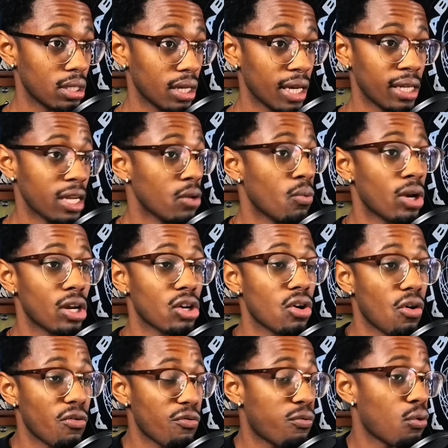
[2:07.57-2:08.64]
And they want to
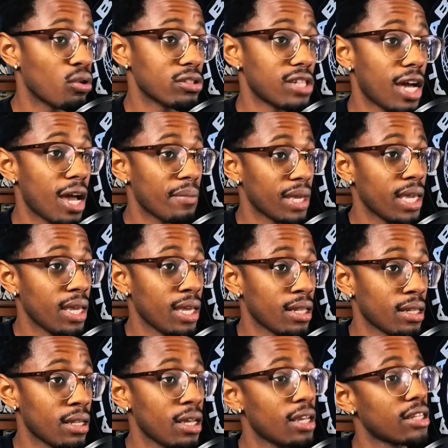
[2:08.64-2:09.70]
go full-time
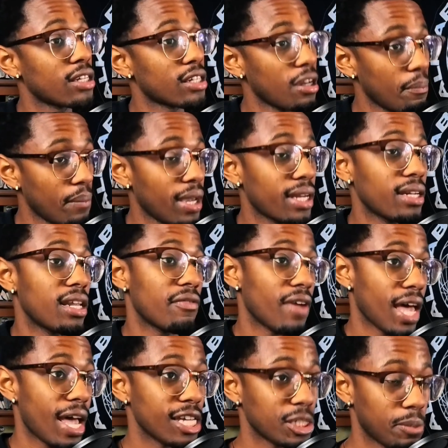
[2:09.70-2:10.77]
in the competitive
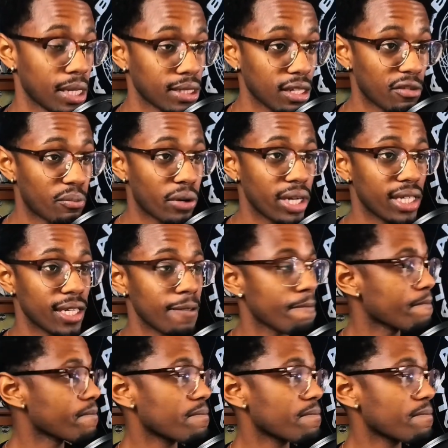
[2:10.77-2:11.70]
aspect of breaking.